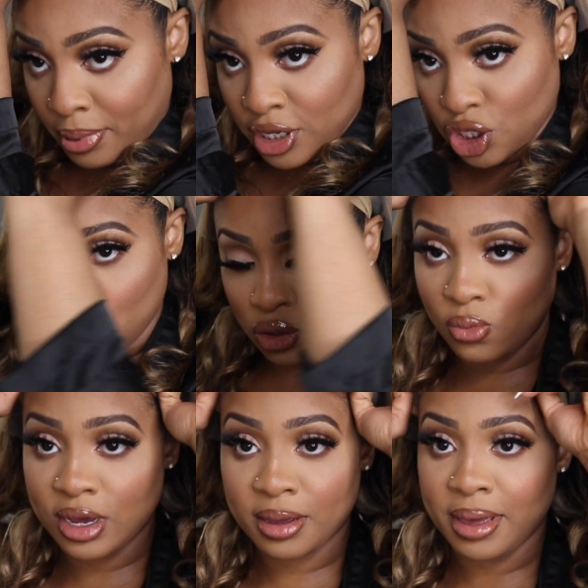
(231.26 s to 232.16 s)
put two
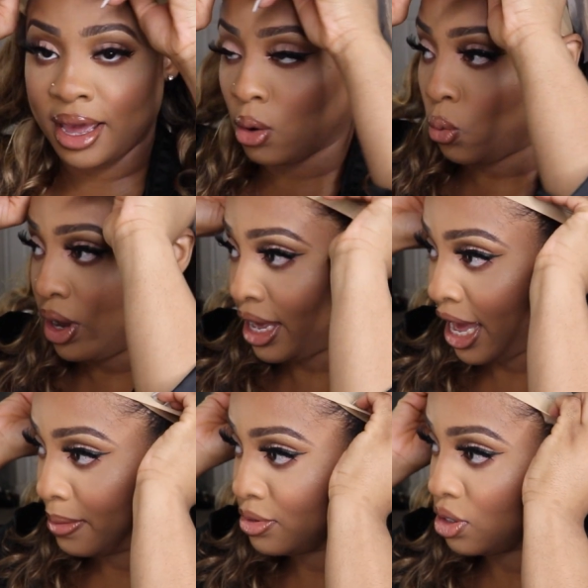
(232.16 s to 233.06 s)
wig
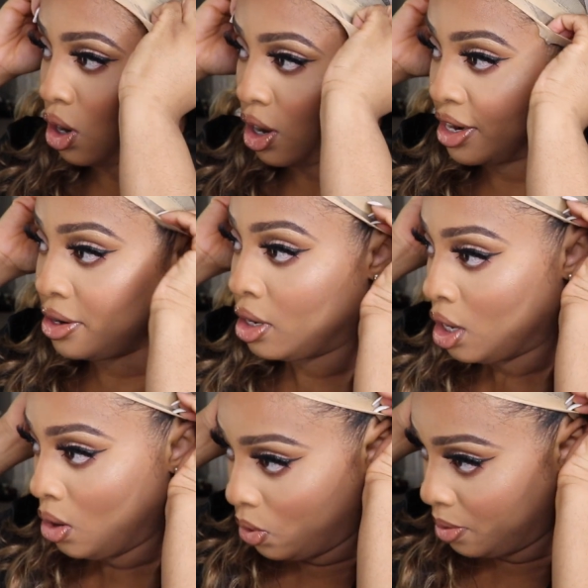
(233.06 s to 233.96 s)
caps on
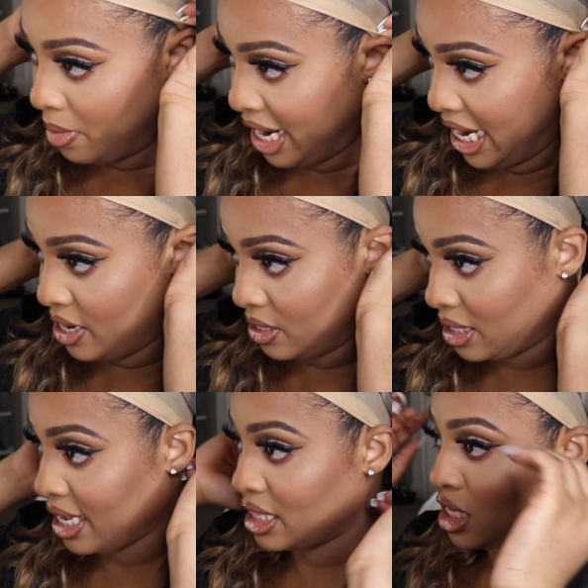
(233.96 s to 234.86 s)
when my hair is
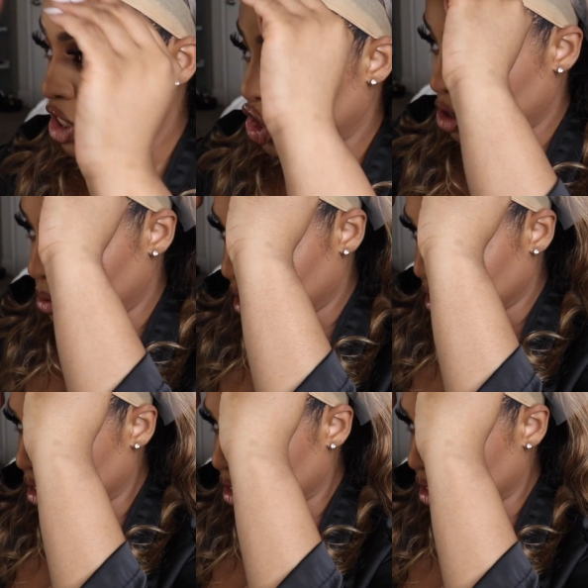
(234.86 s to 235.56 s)
like this, just because